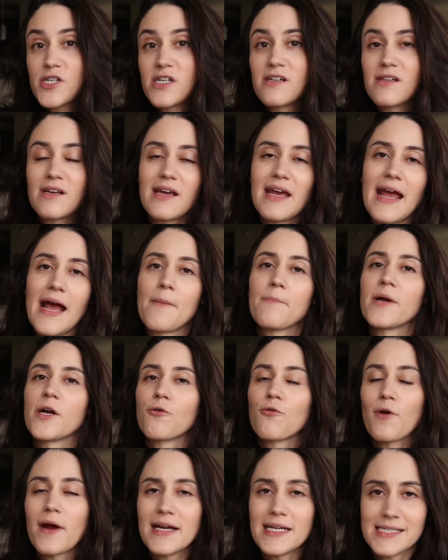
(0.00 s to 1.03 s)
into the camp and
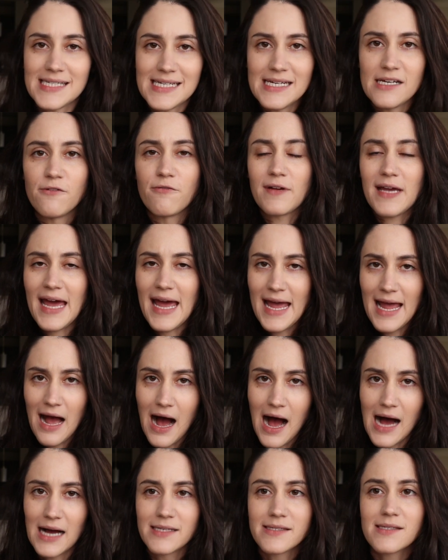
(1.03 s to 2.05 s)
create a scene of
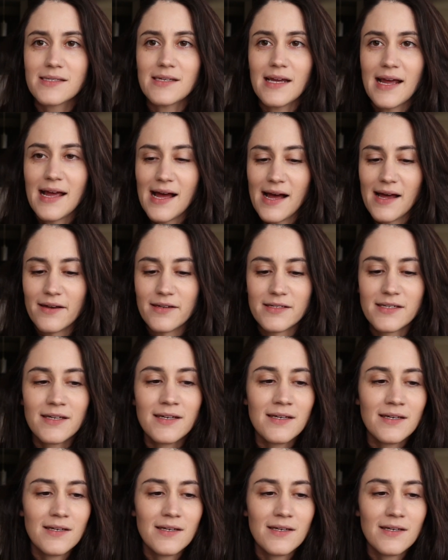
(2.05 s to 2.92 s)
chaos and